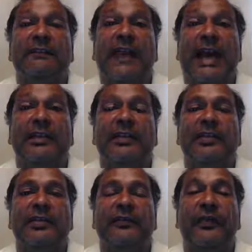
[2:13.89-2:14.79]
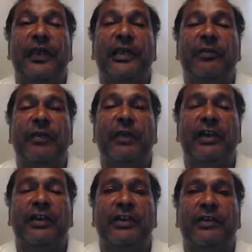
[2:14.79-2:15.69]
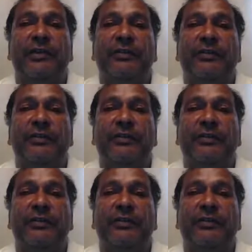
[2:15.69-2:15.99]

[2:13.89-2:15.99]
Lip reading: factors or variable errors.